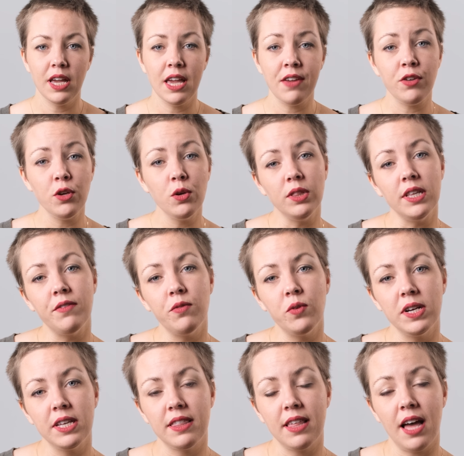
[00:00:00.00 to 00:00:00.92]
If you live
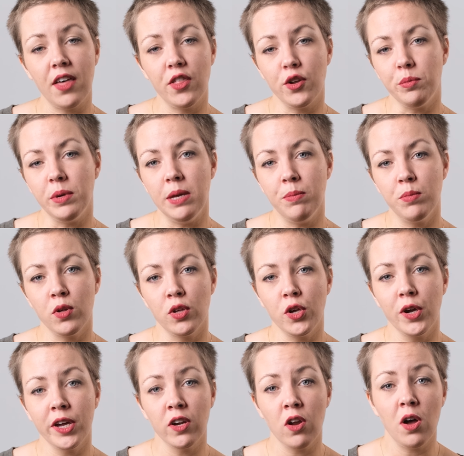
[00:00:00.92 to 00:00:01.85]
with other people,
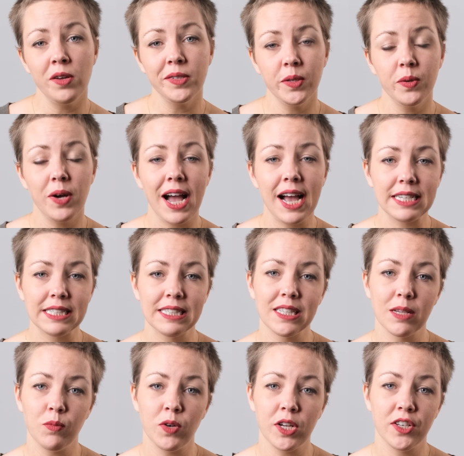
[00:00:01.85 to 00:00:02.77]
you can also ask
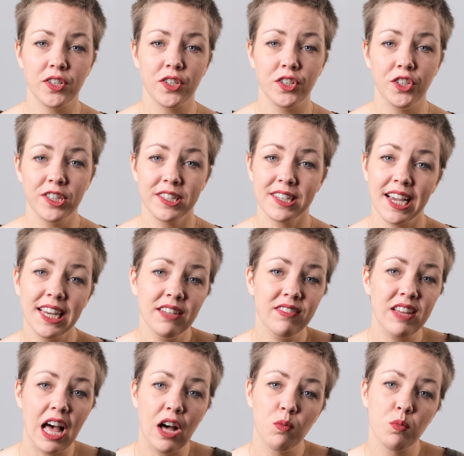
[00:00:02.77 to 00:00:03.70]
someone to just kind
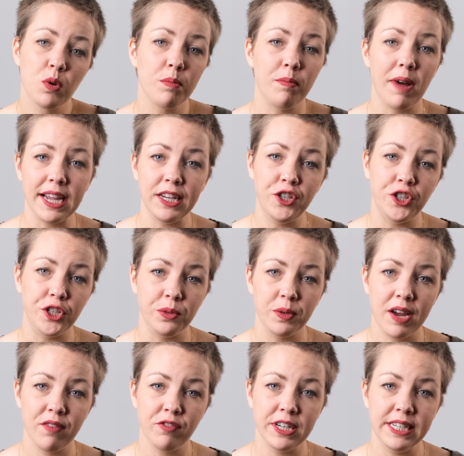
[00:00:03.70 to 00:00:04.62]
of help remind you
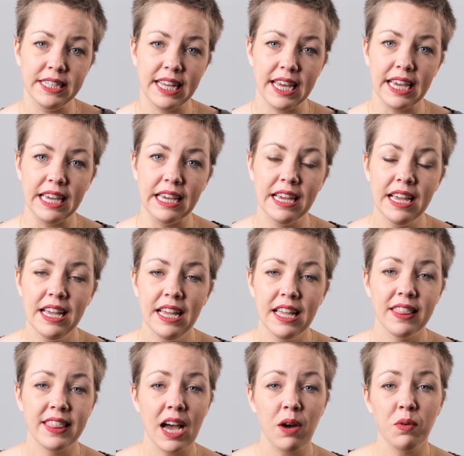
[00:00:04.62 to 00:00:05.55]
every day.
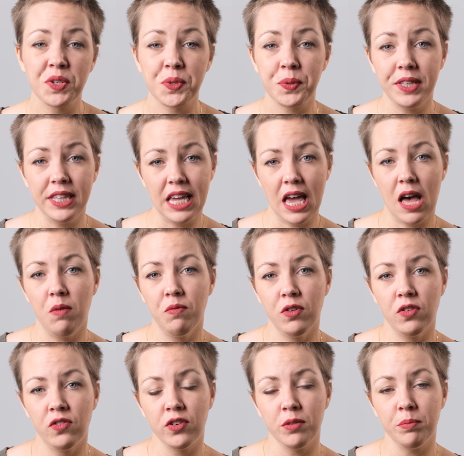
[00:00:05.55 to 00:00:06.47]
That was really
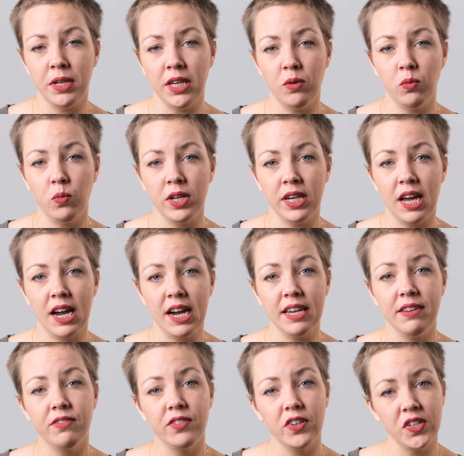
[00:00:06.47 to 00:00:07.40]
helpful for me when
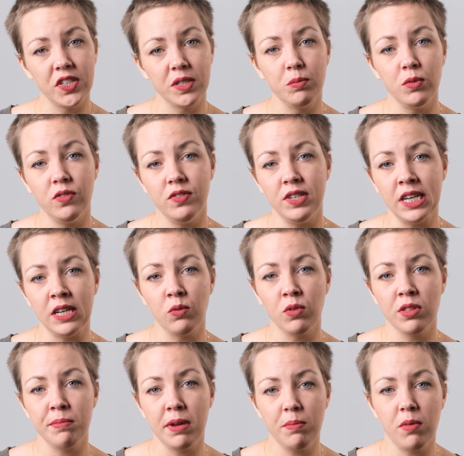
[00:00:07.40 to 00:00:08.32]
I first moved in
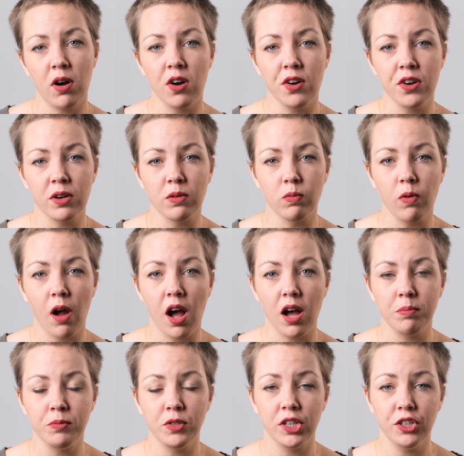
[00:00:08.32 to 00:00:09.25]
with my partner,
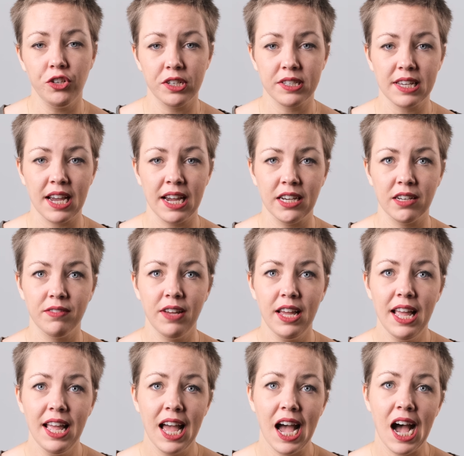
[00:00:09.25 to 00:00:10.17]
Rob, to just kind of
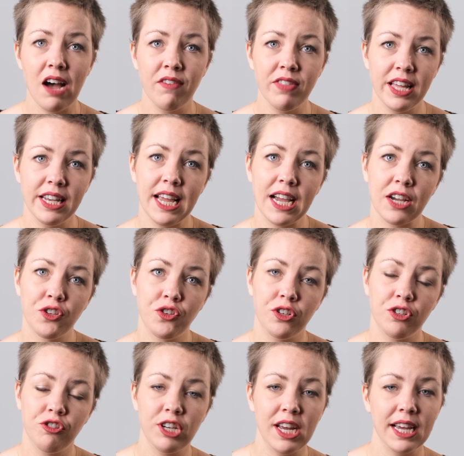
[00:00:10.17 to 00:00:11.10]
have that
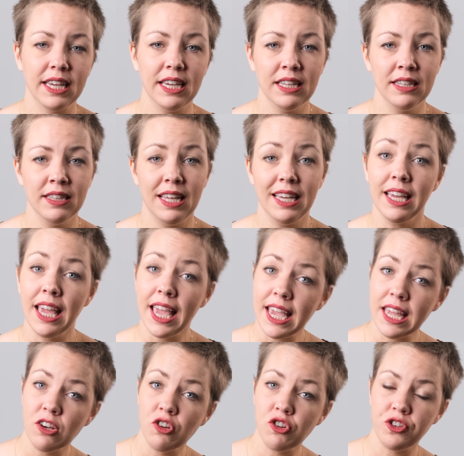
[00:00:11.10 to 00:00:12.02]
extra check-in, like,
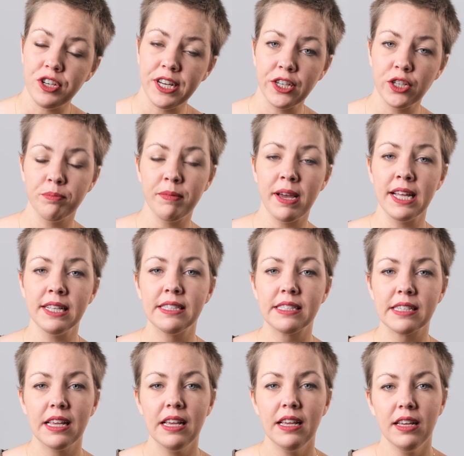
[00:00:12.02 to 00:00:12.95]
hey, did you take your
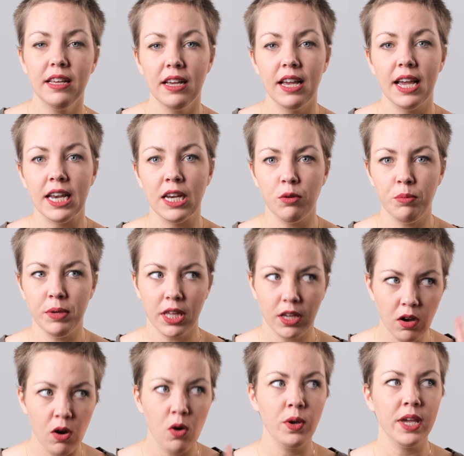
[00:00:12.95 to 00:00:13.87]
meds? And I'd be
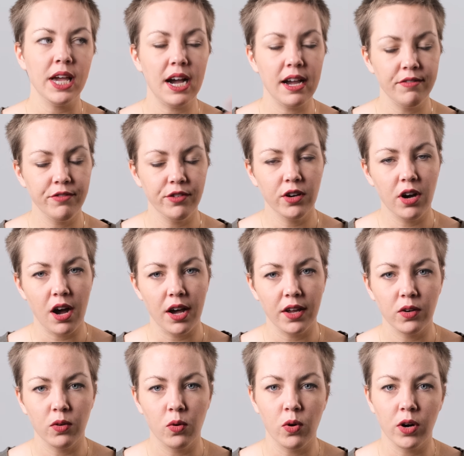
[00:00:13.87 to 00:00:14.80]
like, oh yeah, I
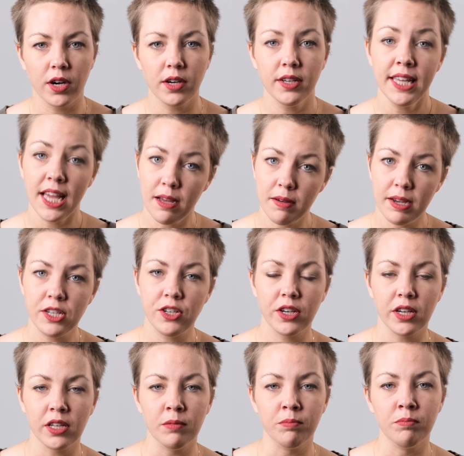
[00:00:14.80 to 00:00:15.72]
forgot. Or yeah, I
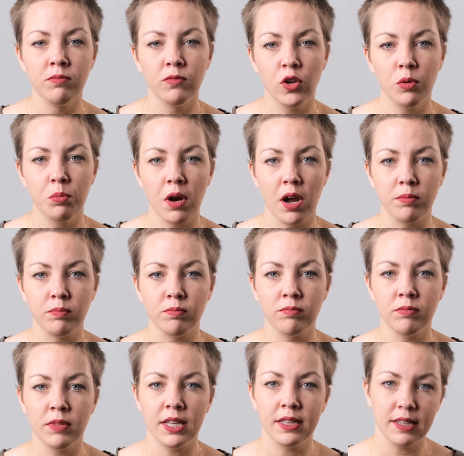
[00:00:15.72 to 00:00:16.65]
took them, no
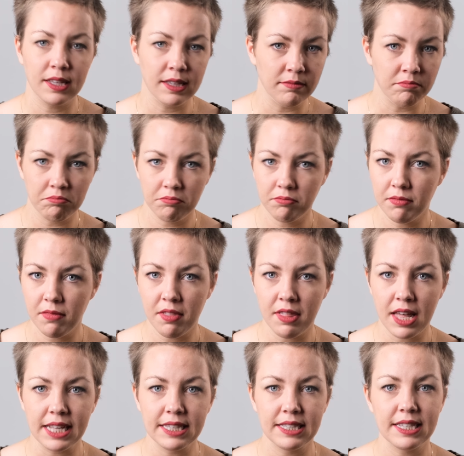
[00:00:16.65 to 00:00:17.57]
problem. And then
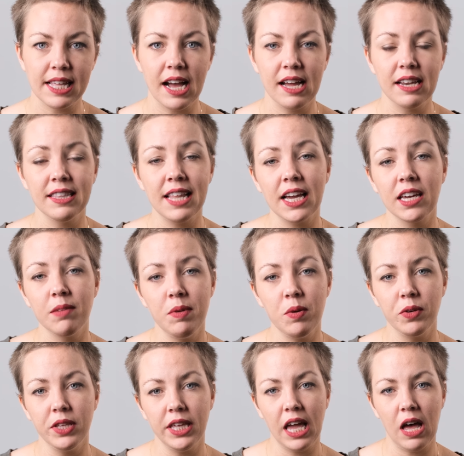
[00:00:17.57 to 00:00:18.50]
that's that. And that can
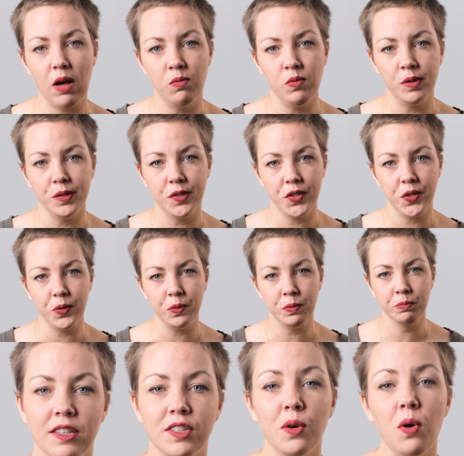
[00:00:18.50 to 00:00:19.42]
be really helpful too.
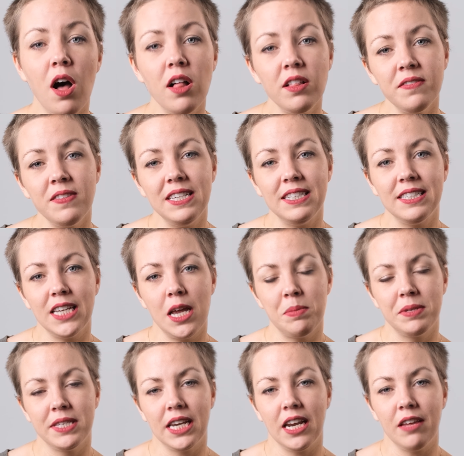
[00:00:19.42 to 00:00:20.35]
So all of these
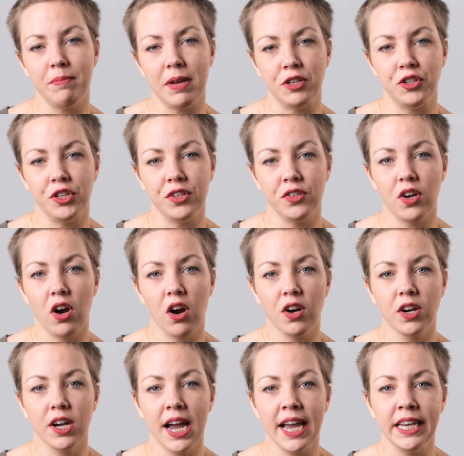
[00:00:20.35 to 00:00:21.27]
tips that I mentioned
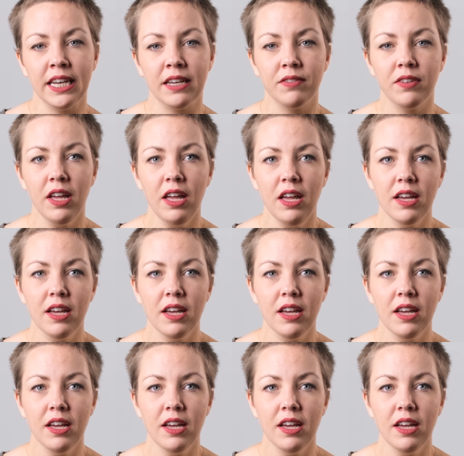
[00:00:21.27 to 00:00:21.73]
are kind of